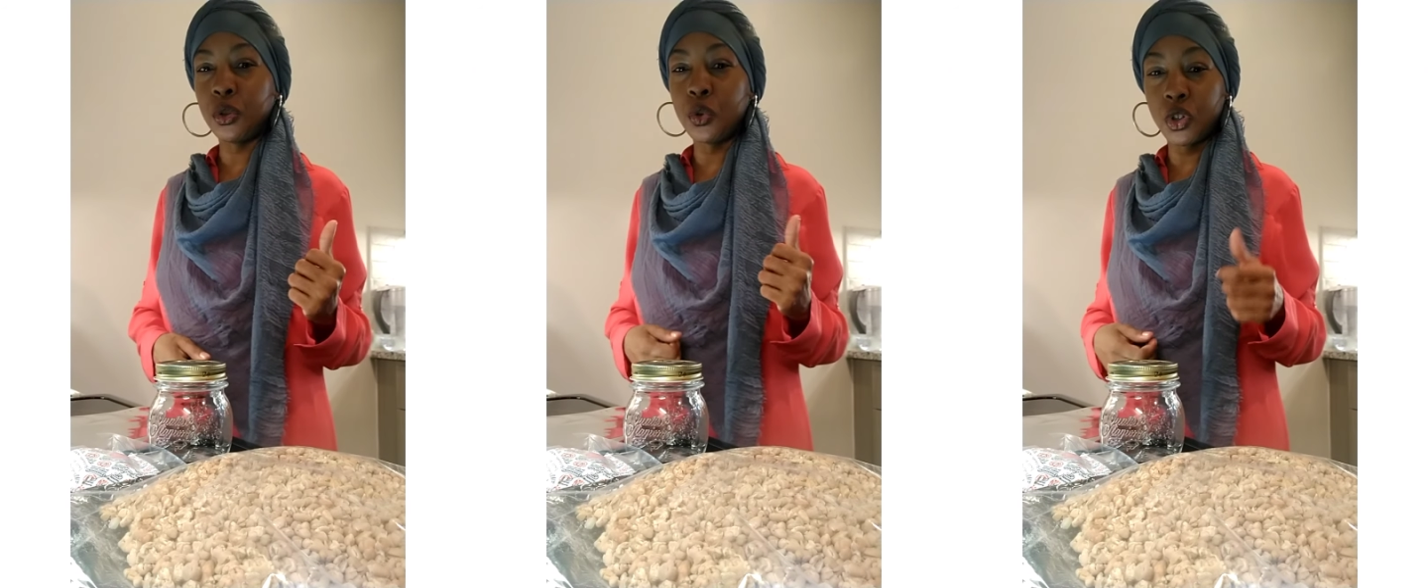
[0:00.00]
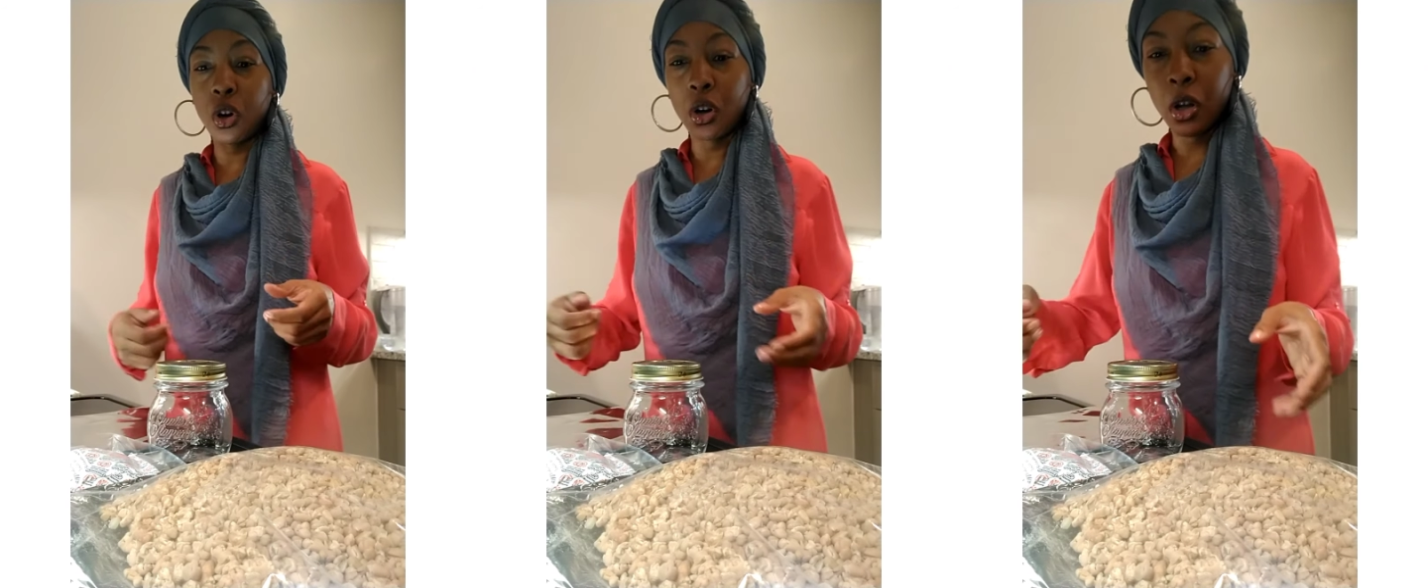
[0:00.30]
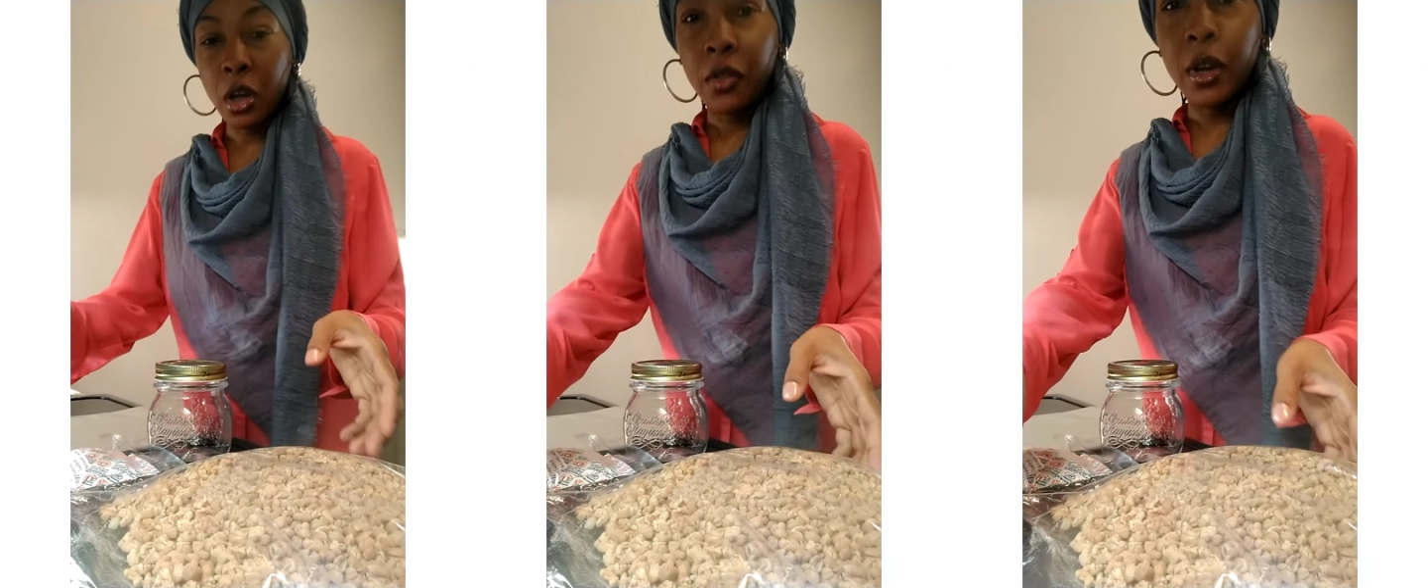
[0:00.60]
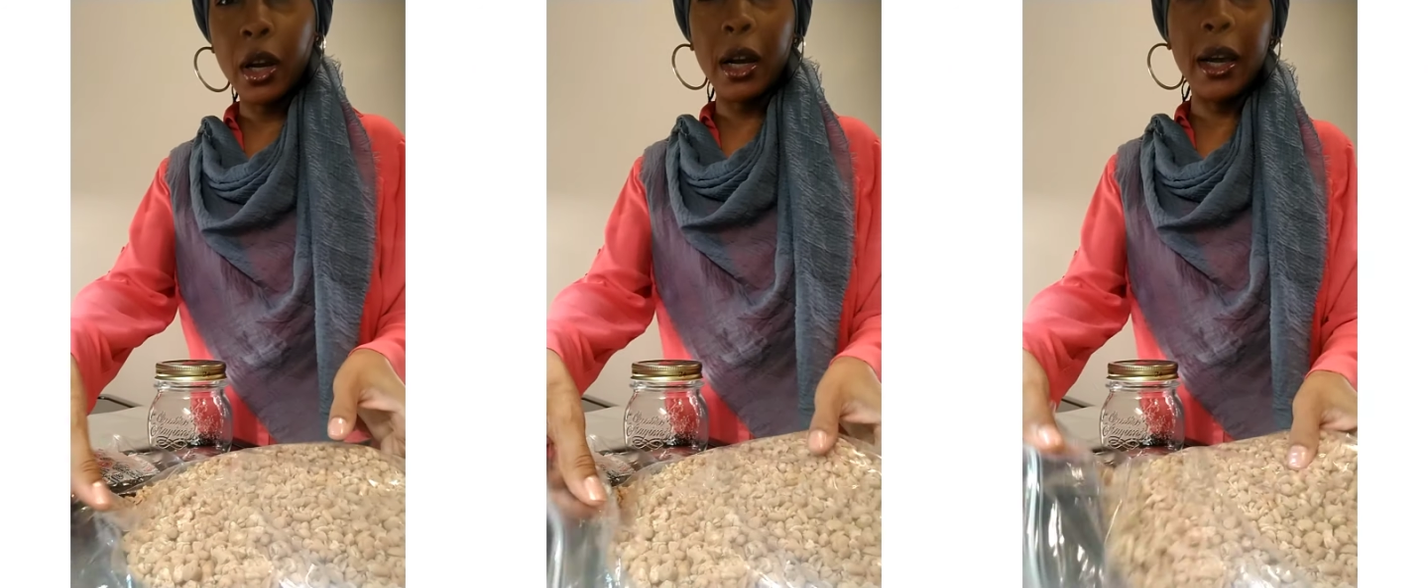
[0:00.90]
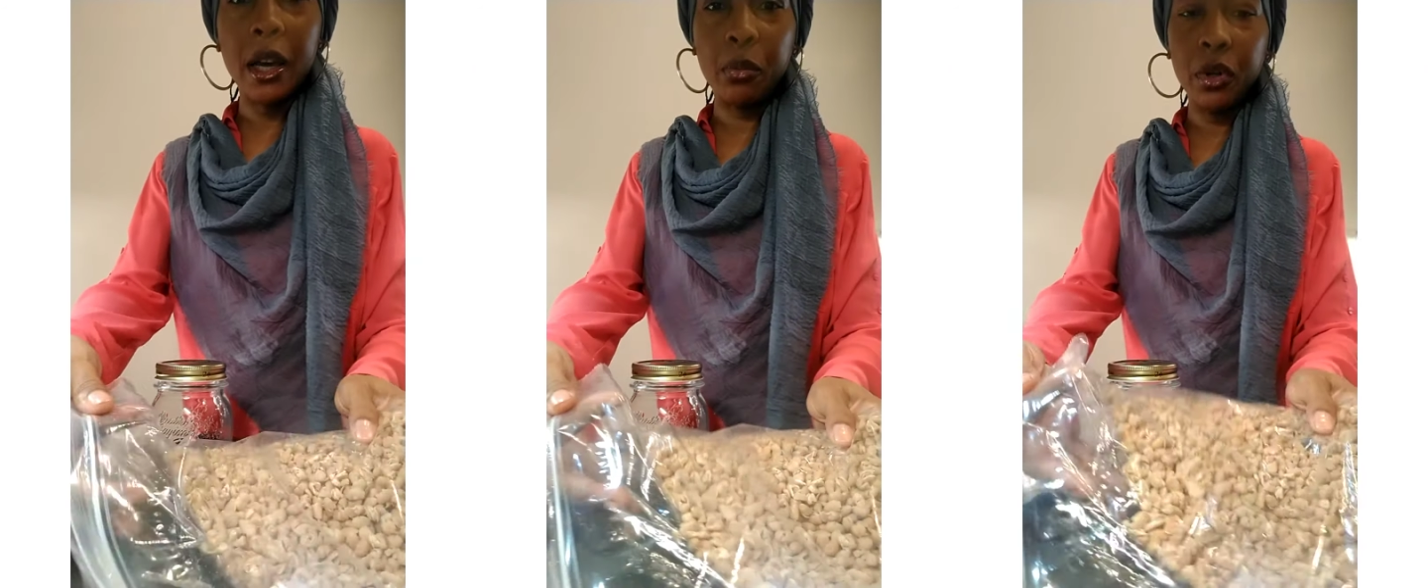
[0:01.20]
you saw that I
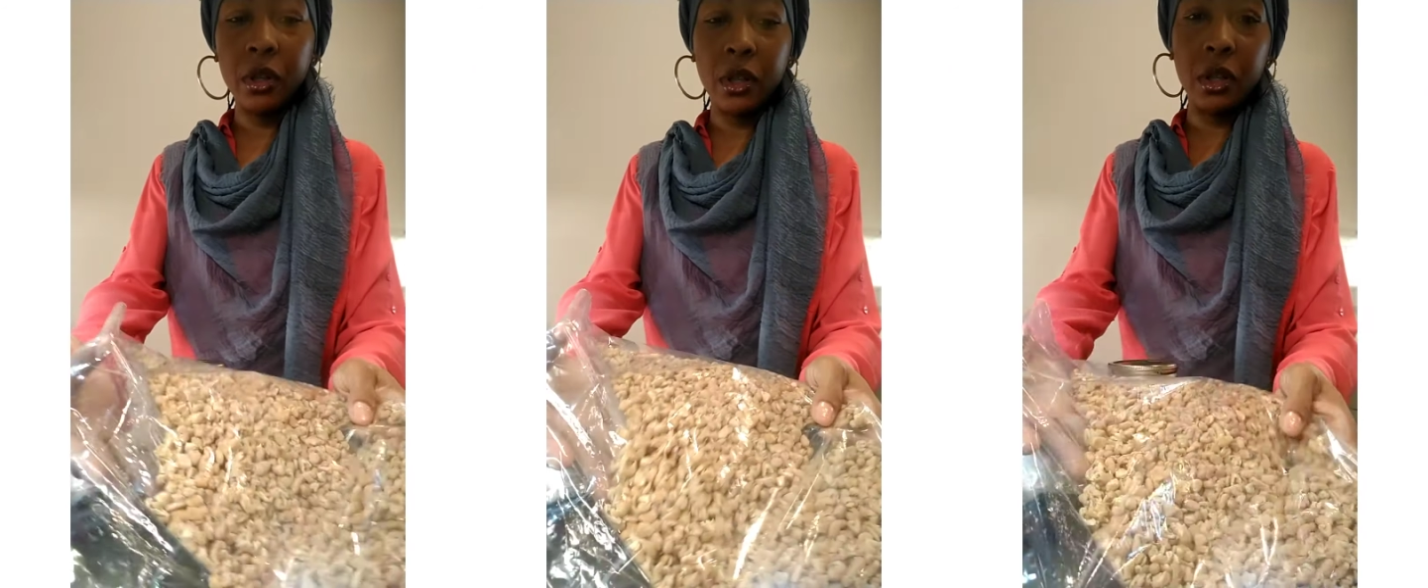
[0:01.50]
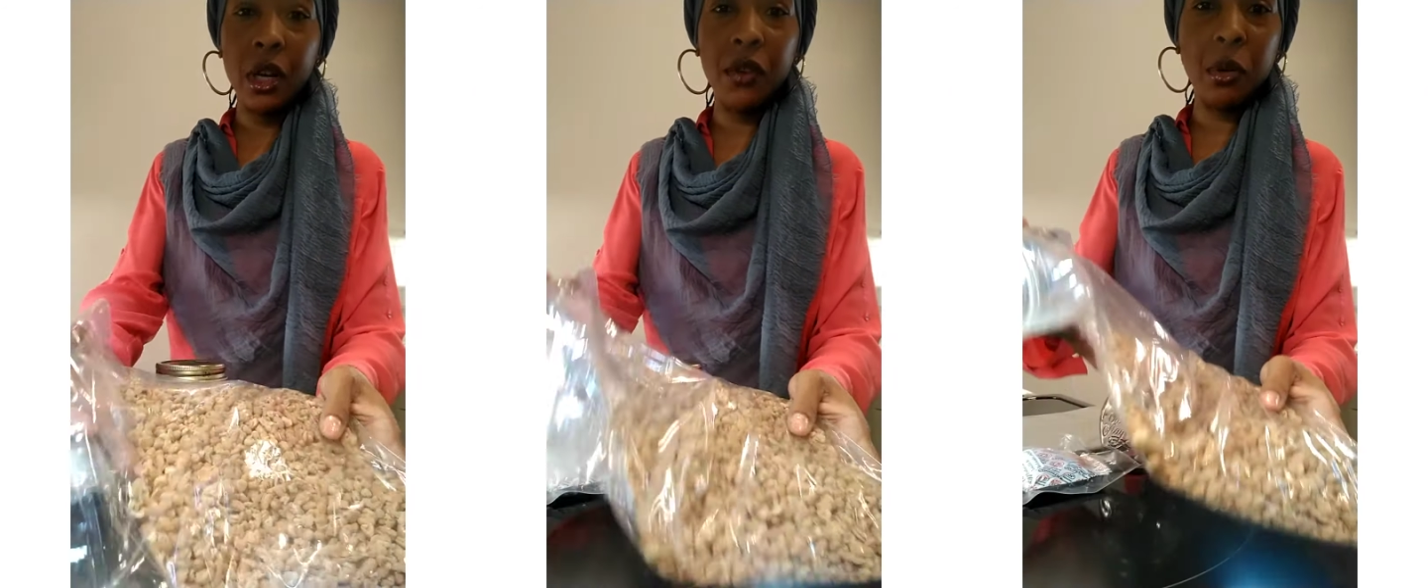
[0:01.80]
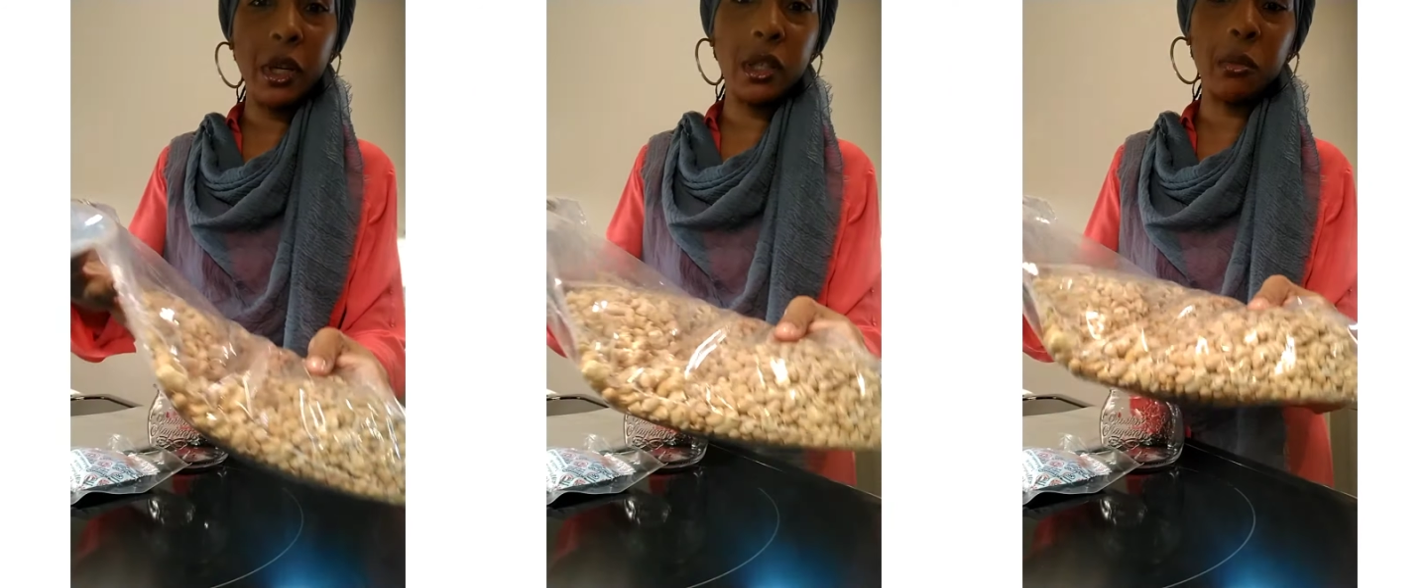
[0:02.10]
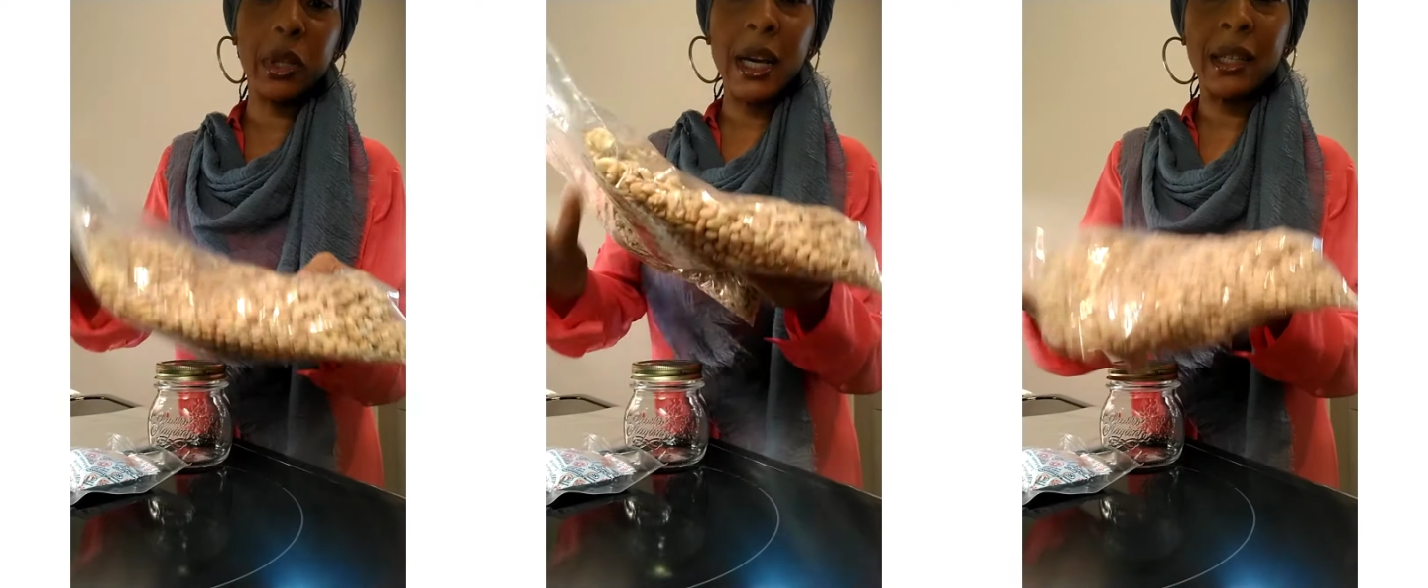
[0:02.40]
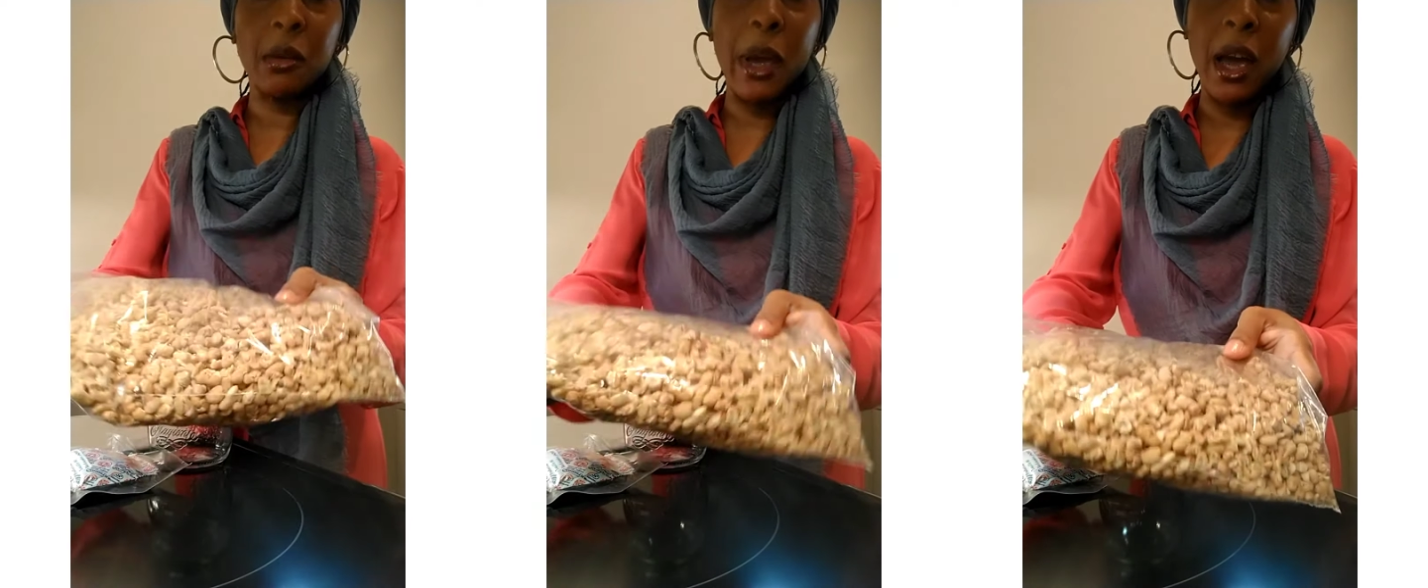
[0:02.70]
had put the navy beans in a
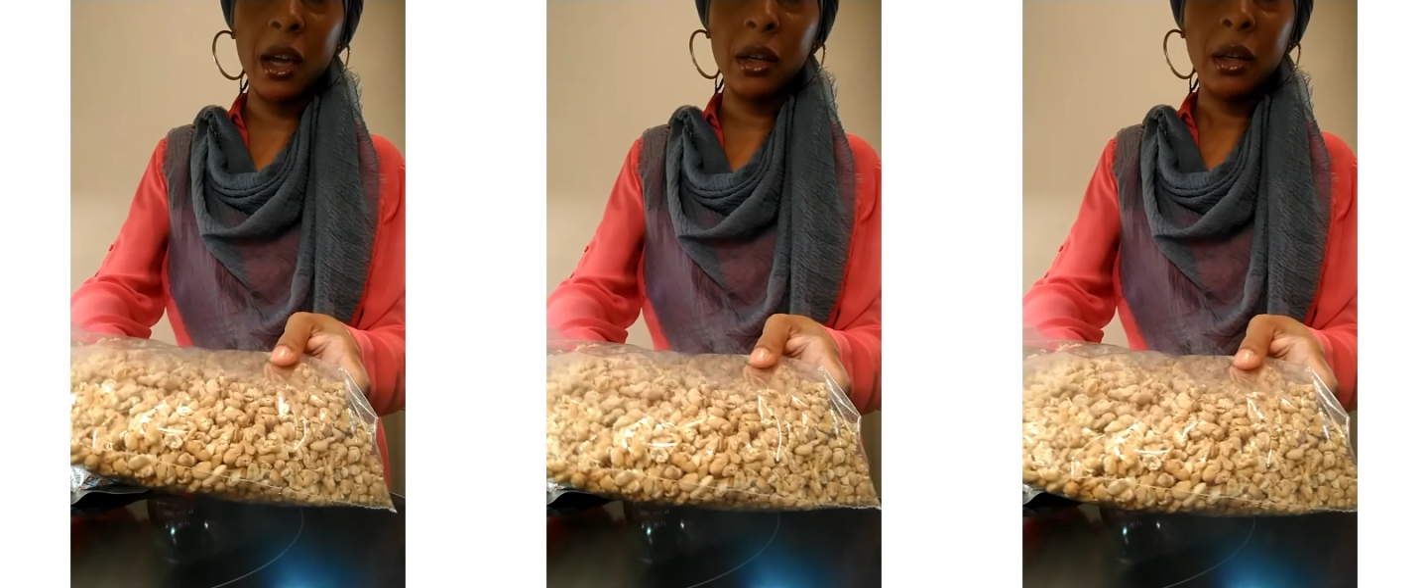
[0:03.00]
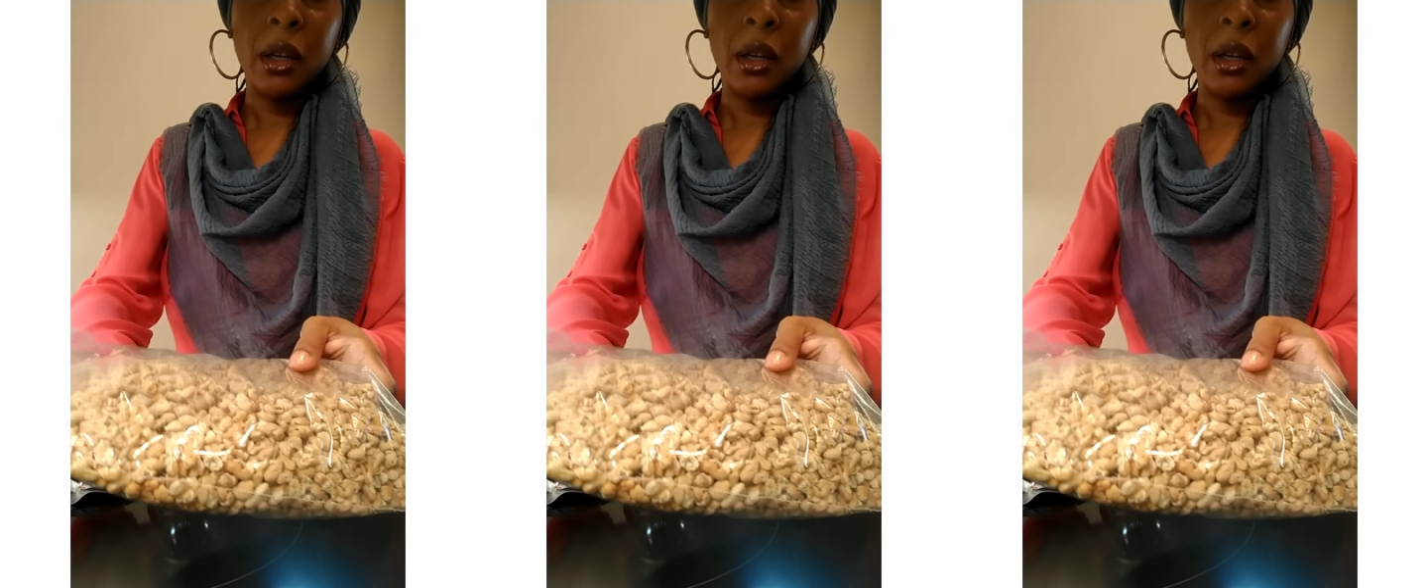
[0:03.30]
plastic bag.